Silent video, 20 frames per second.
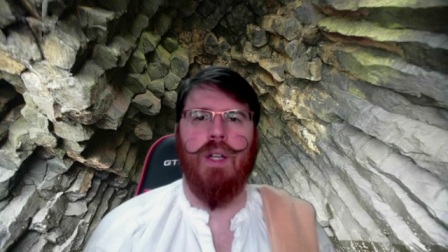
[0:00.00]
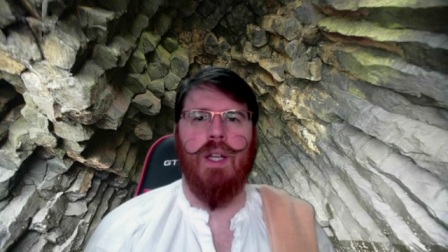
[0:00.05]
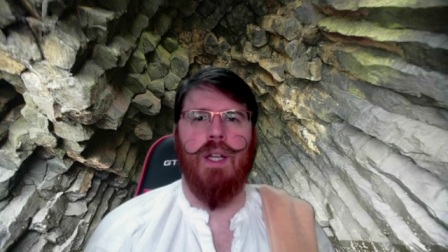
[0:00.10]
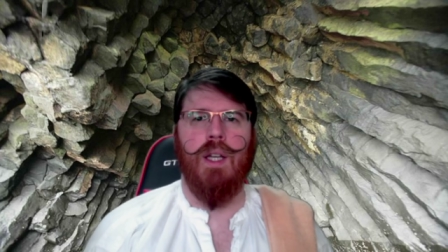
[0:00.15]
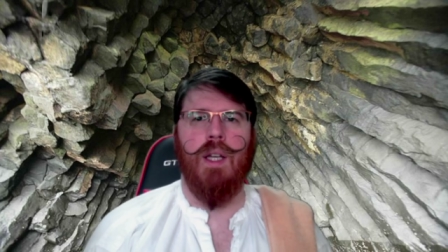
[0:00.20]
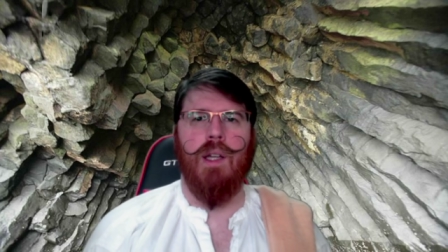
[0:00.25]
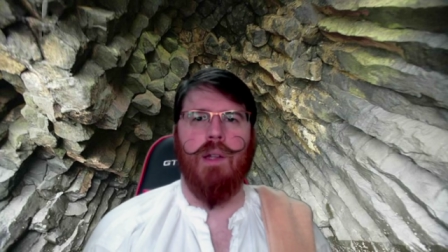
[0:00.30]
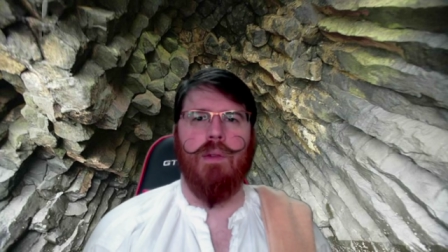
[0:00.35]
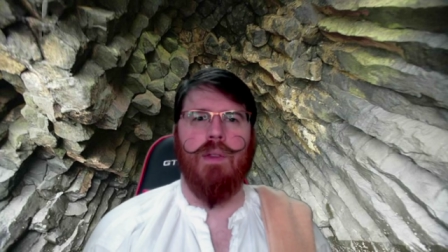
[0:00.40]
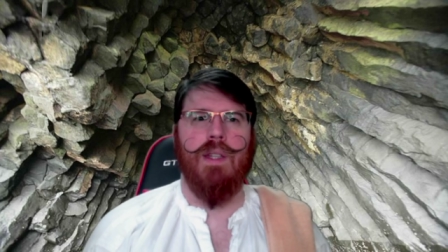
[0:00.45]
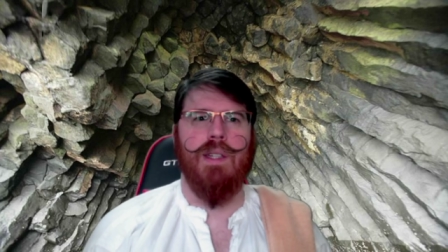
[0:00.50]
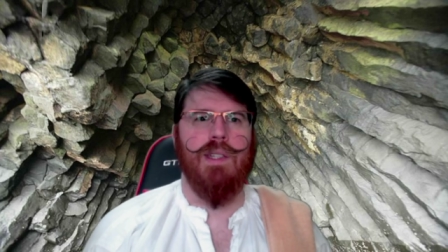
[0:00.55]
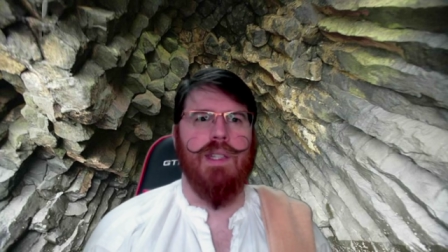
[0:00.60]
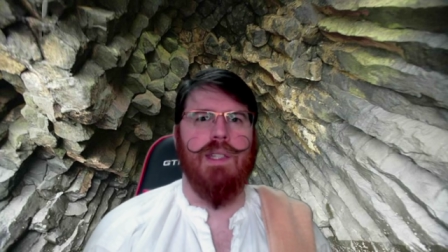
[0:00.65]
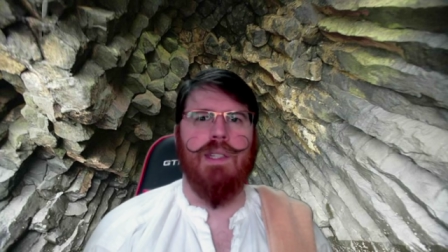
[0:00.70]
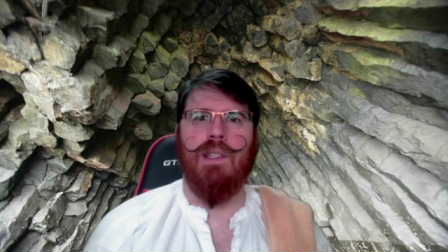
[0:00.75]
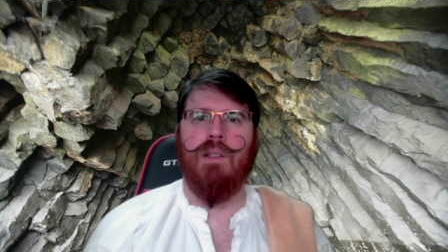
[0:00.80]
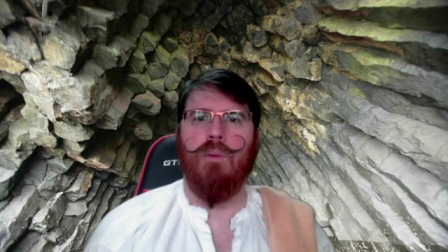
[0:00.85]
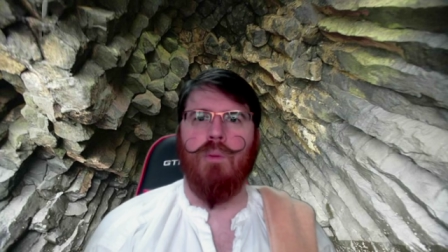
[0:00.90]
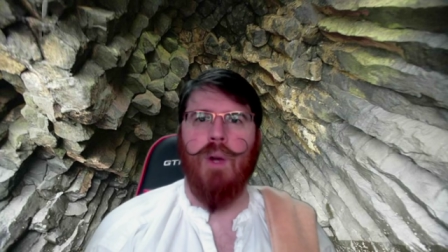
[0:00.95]
Uh, this
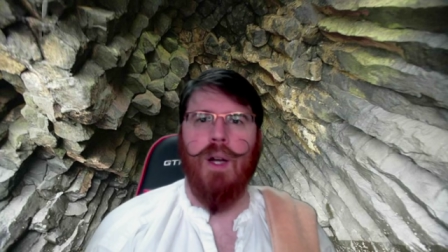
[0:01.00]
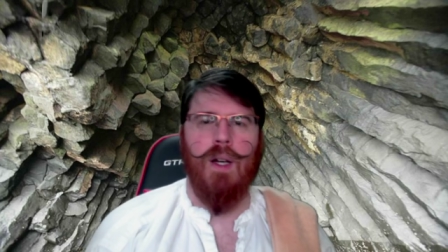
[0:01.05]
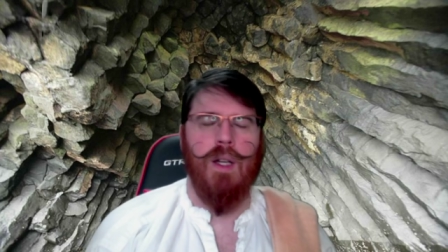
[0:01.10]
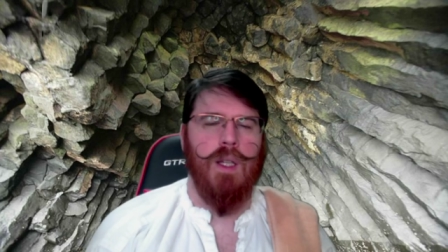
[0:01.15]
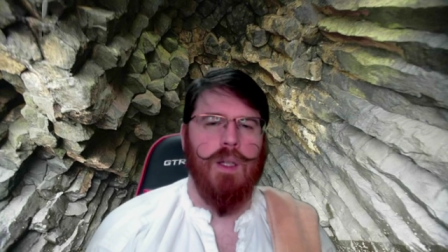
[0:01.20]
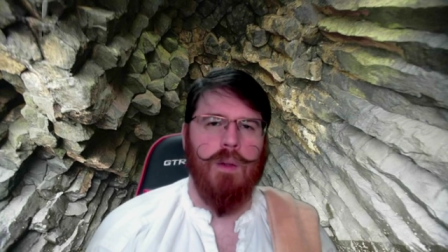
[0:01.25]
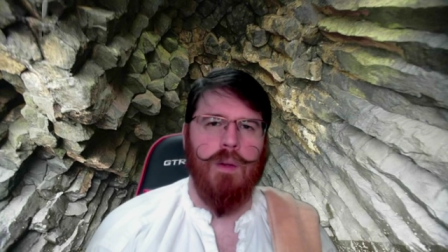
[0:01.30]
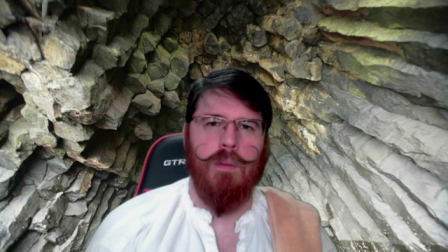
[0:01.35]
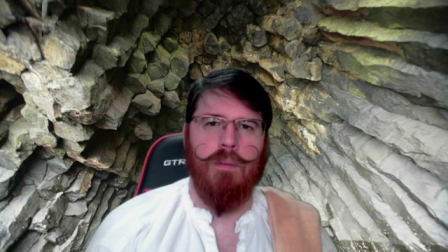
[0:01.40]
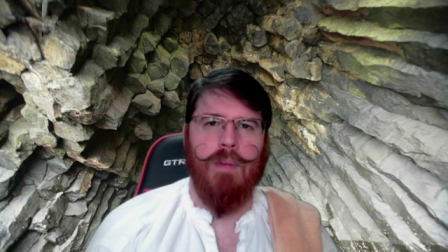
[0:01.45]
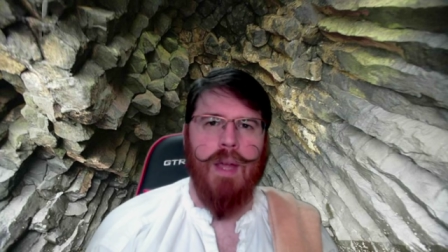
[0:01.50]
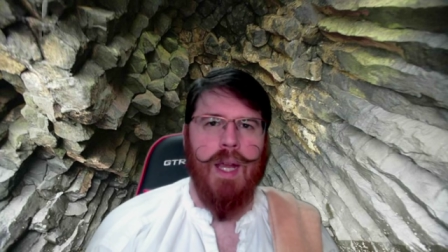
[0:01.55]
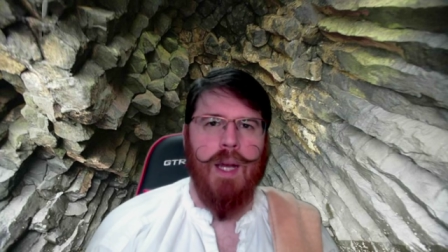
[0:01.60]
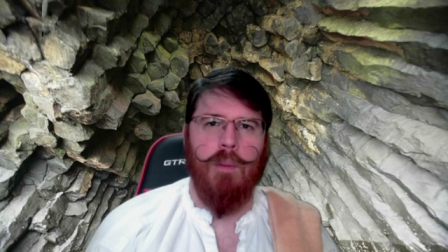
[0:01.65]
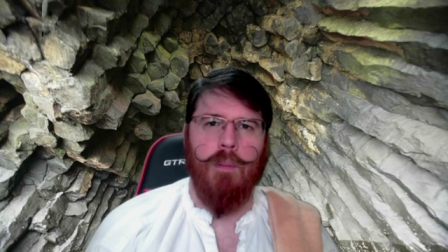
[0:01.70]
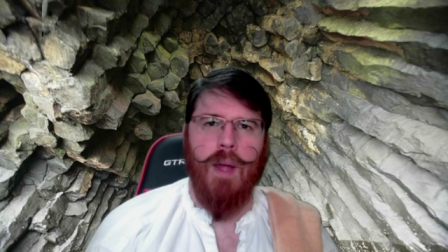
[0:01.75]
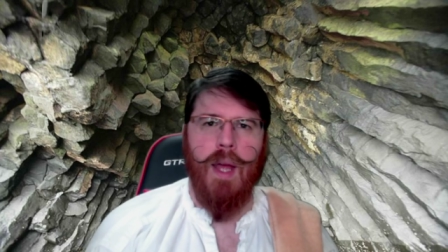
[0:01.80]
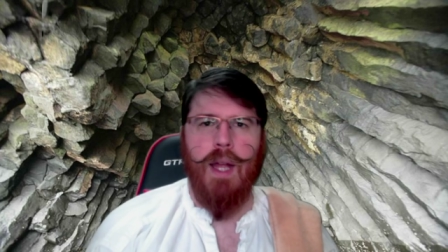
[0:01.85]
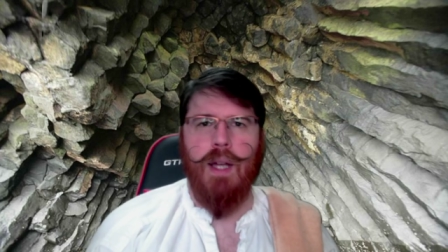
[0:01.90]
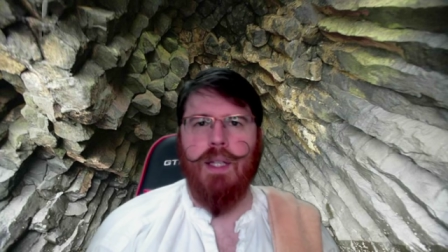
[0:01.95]
isn't where the
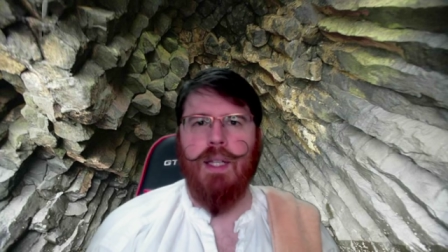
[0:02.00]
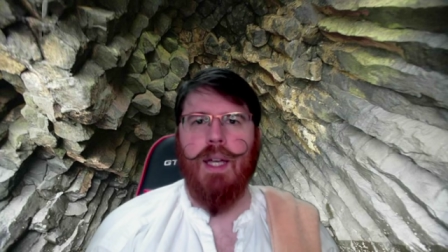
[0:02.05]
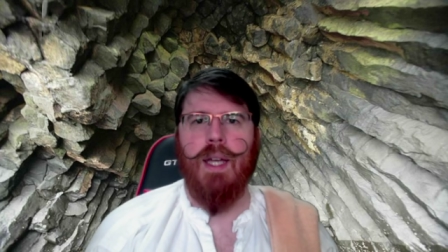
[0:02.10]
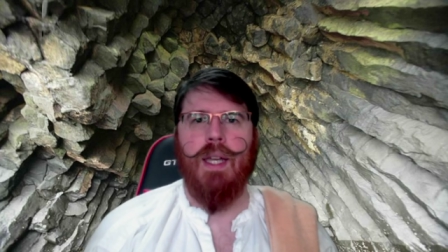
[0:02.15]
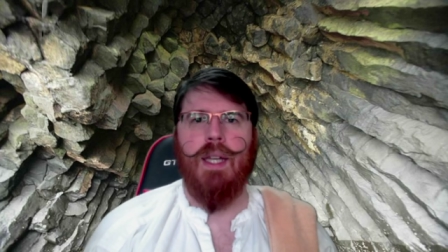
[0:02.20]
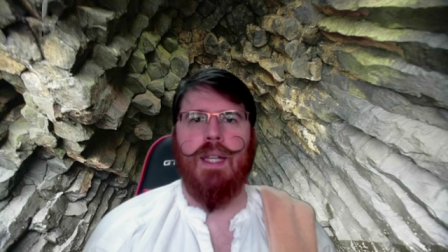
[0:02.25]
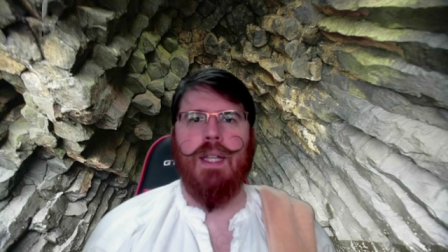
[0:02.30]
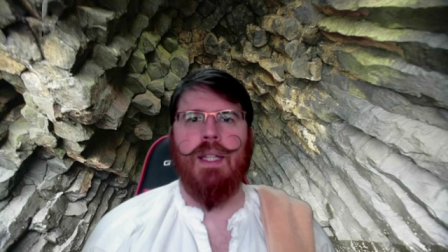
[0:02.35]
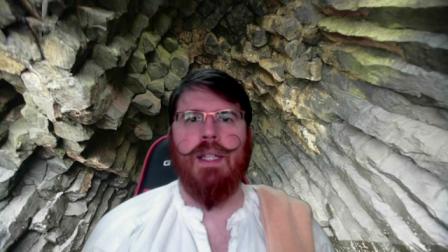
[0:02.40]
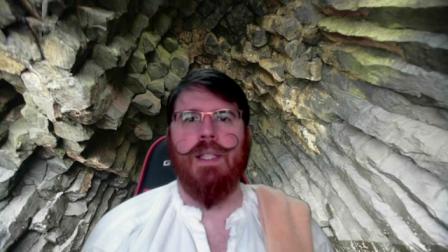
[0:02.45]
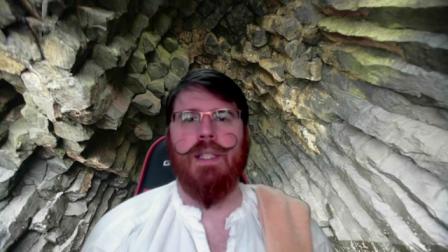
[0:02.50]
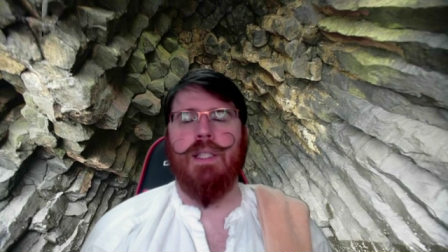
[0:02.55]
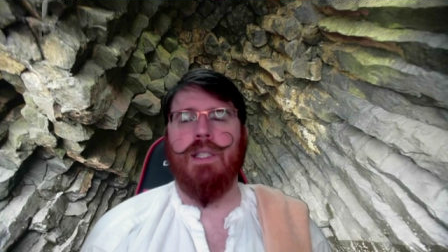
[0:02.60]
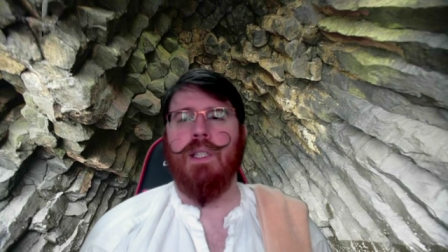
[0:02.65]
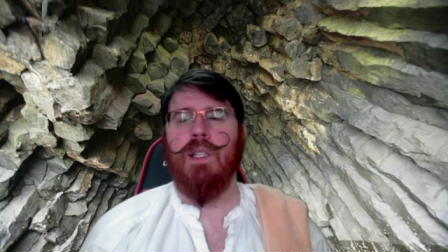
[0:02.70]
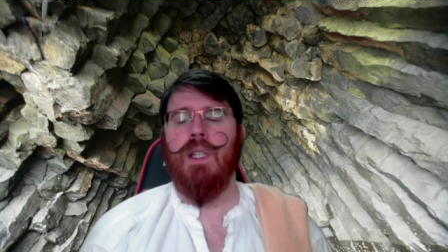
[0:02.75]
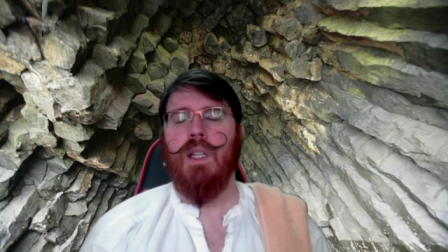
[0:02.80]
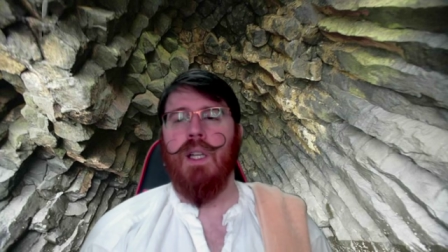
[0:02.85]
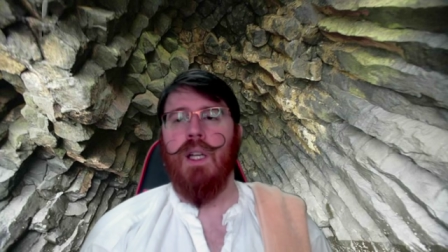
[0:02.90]
main bad guy is,